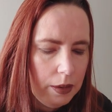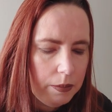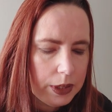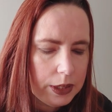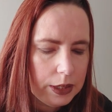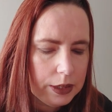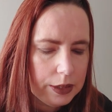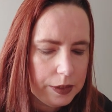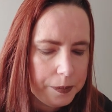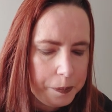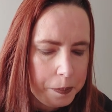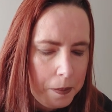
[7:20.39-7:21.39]

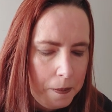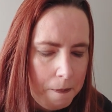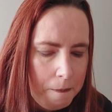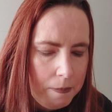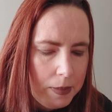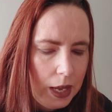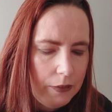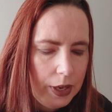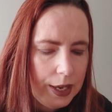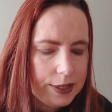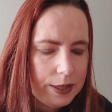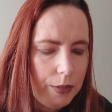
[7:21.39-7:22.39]
I
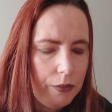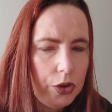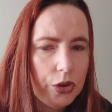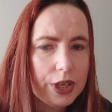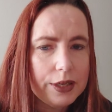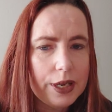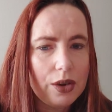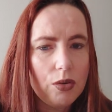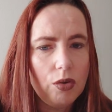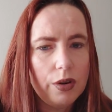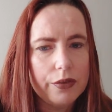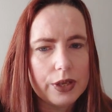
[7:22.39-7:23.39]
feel like some of you can take
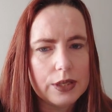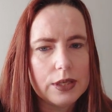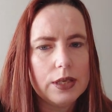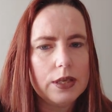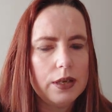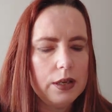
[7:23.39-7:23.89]
all of this,